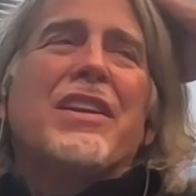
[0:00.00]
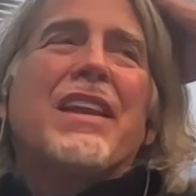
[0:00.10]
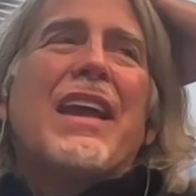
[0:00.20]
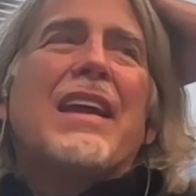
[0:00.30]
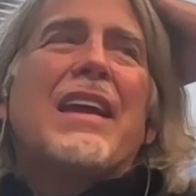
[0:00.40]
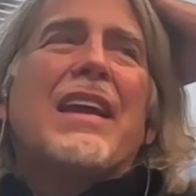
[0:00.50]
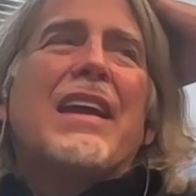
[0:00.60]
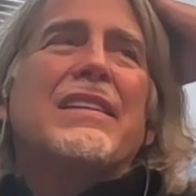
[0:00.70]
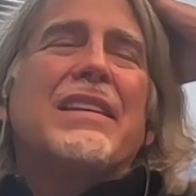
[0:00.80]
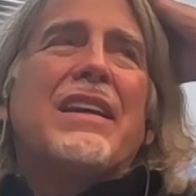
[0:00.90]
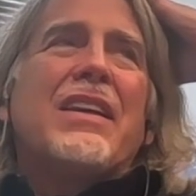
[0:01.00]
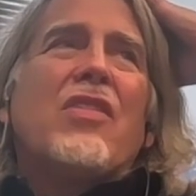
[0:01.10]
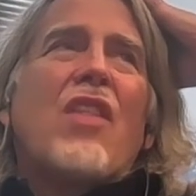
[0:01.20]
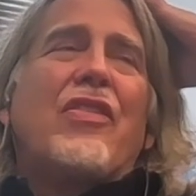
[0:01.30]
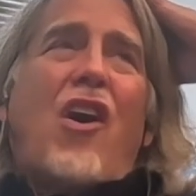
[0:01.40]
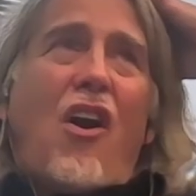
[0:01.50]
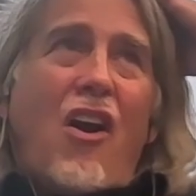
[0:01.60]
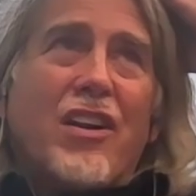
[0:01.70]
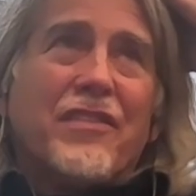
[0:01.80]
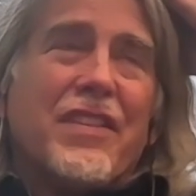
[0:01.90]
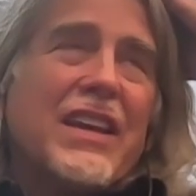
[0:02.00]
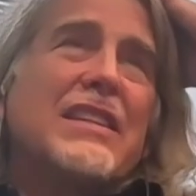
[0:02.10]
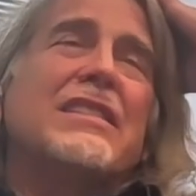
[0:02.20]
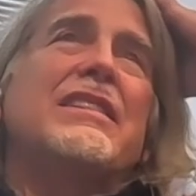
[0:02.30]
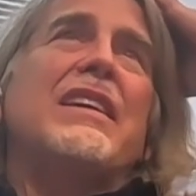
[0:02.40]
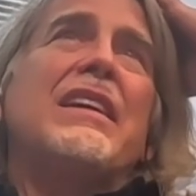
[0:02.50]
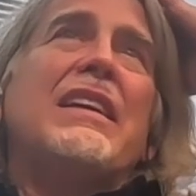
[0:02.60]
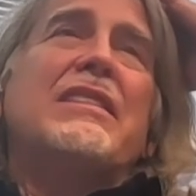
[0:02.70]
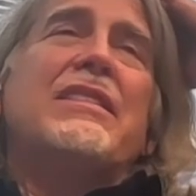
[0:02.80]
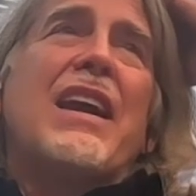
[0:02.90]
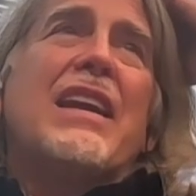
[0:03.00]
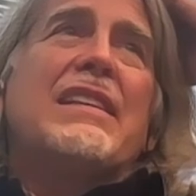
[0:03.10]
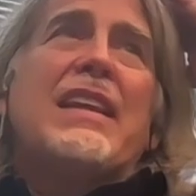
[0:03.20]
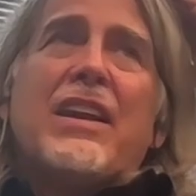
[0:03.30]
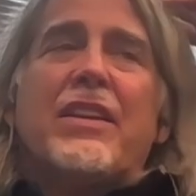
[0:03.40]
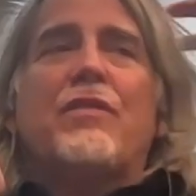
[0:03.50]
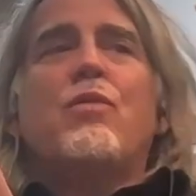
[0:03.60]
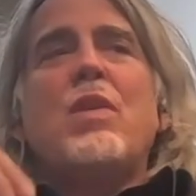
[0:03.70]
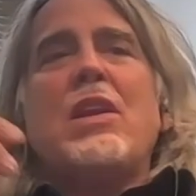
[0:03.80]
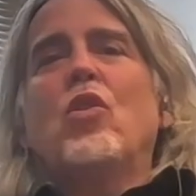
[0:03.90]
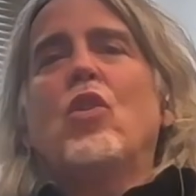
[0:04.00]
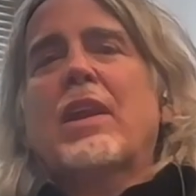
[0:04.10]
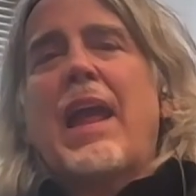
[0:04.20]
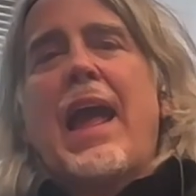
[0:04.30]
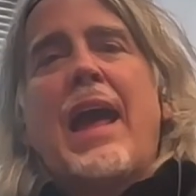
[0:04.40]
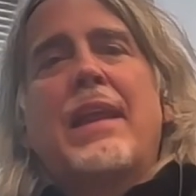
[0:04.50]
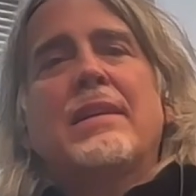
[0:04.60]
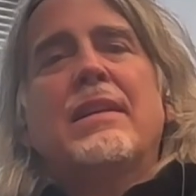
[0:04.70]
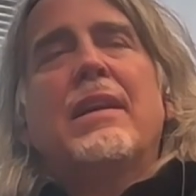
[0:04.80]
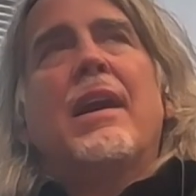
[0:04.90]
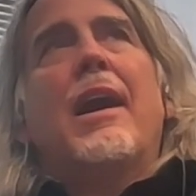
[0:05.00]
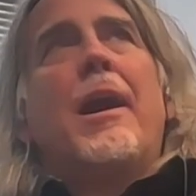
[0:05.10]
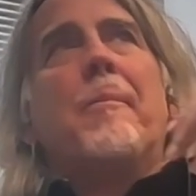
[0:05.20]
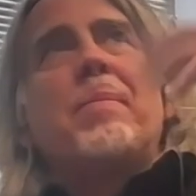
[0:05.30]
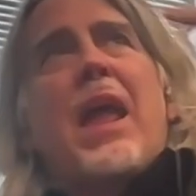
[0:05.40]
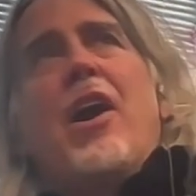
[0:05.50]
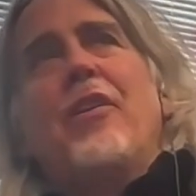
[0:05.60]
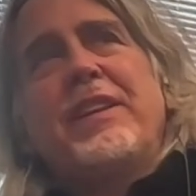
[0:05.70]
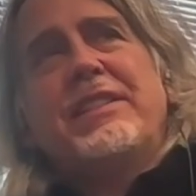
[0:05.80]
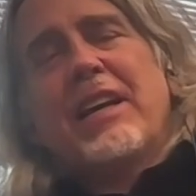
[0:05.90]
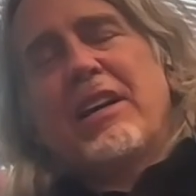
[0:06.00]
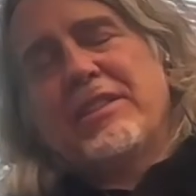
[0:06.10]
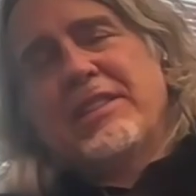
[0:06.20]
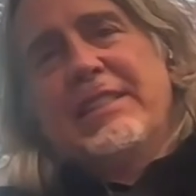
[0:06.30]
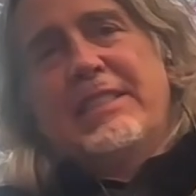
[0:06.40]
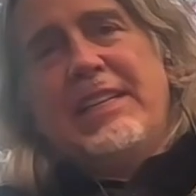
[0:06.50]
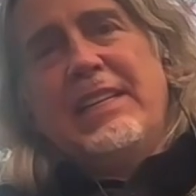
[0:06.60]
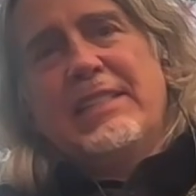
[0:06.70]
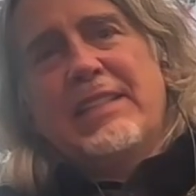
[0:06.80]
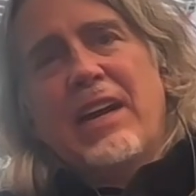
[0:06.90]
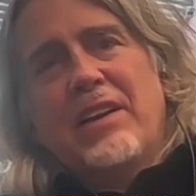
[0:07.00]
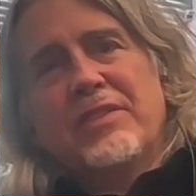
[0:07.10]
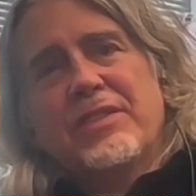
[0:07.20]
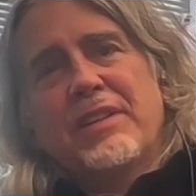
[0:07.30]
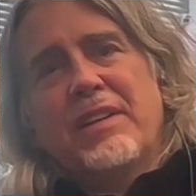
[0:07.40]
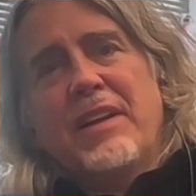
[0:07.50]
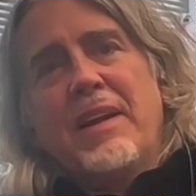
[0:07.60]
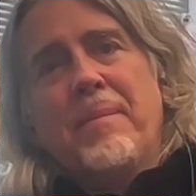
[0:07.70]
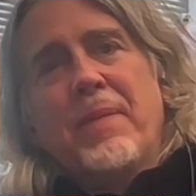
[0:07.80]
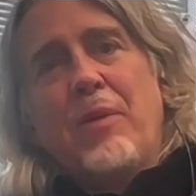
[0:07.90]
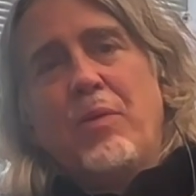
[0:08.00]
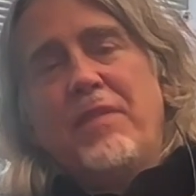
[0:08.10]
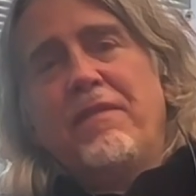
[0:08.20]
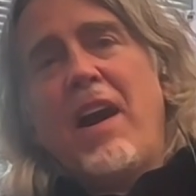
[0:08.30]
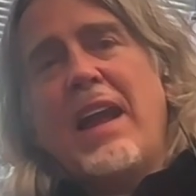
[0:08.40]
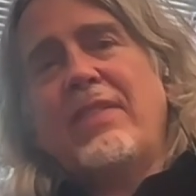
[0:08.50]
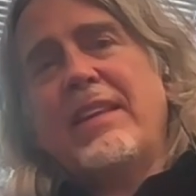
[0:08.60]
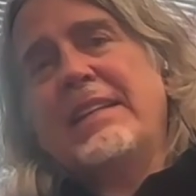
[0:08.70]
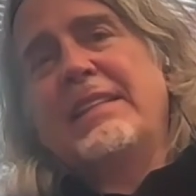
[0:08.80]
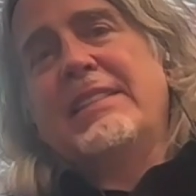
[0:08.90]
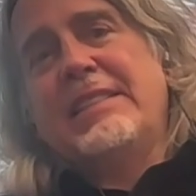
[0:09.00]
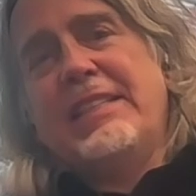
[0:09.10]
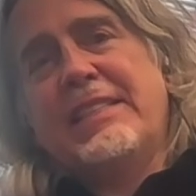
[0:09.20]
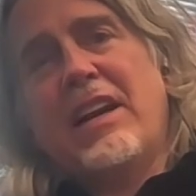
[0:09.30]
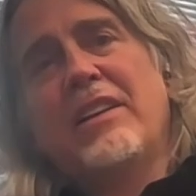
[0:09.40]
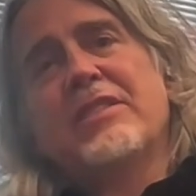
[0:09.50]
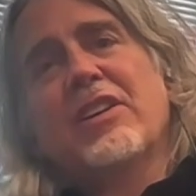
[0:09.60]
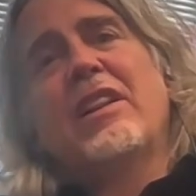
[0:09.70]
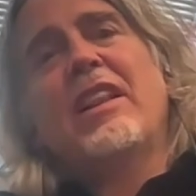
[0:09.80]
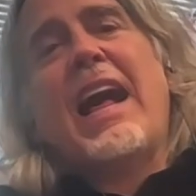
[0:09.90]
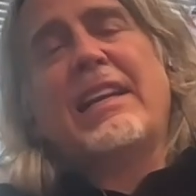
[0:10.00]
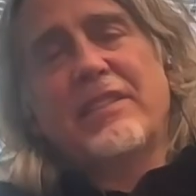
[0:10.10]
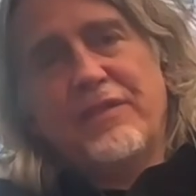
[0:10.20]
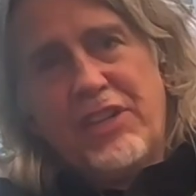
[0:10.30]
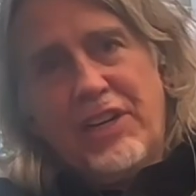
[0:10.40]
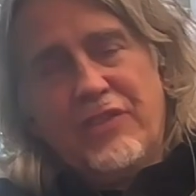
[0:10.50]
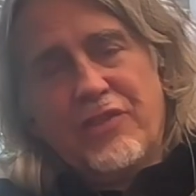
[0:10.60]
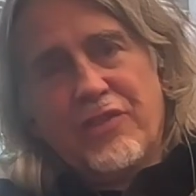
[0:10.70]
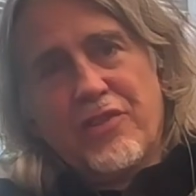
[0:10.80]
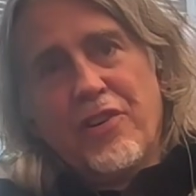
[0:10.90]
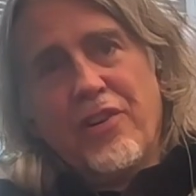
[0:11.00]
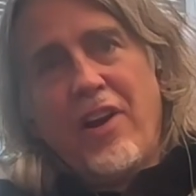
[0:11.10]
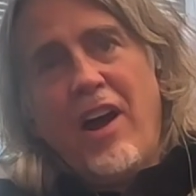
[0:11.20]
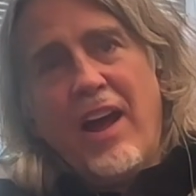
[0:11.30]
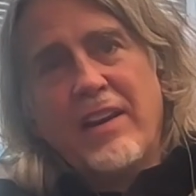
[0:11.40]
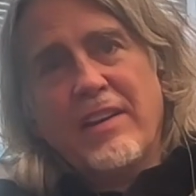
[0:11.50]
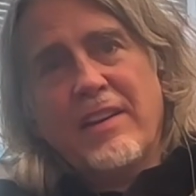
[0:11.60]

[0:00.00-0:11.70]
And at the heart of this is the idea that if we look at healthy cells and disease cells, and we find that in disease cells, a class of genes are turned on,